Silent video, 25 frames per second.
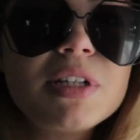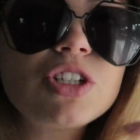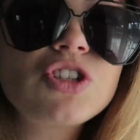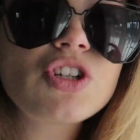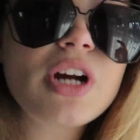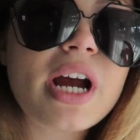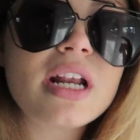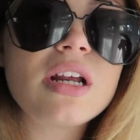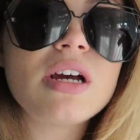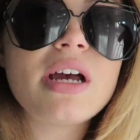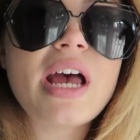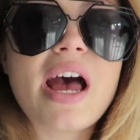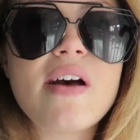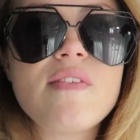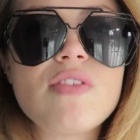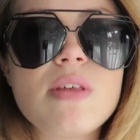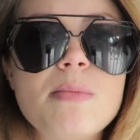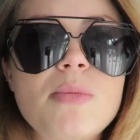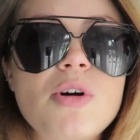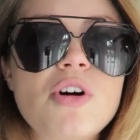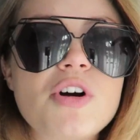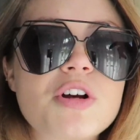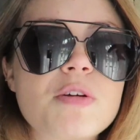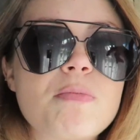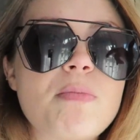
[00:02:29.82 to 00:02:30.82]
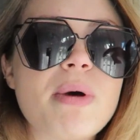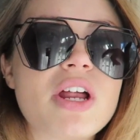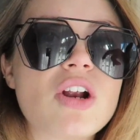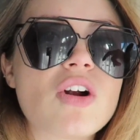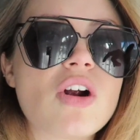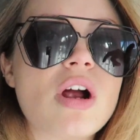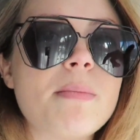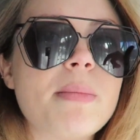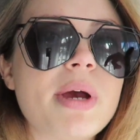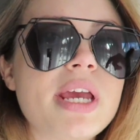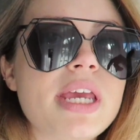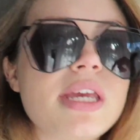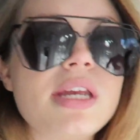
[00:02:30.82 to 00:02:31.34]
gonna try to have them hook better
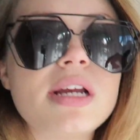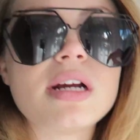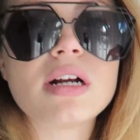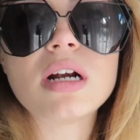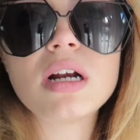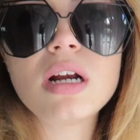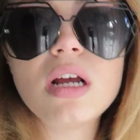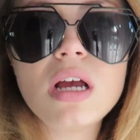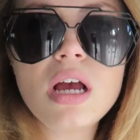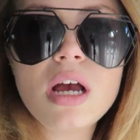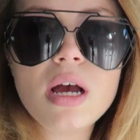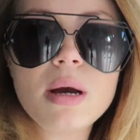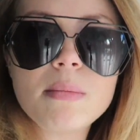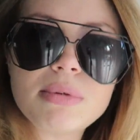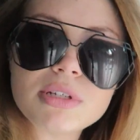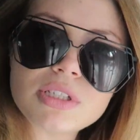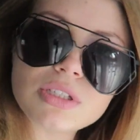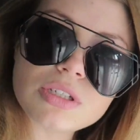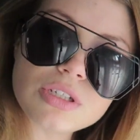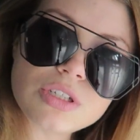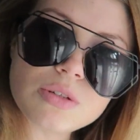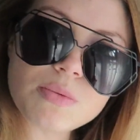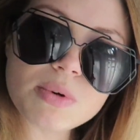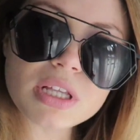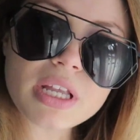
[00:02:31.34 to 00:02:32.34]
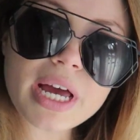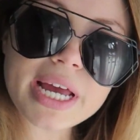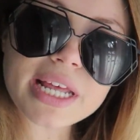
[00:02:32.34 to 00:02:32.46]
on my ear. But so do we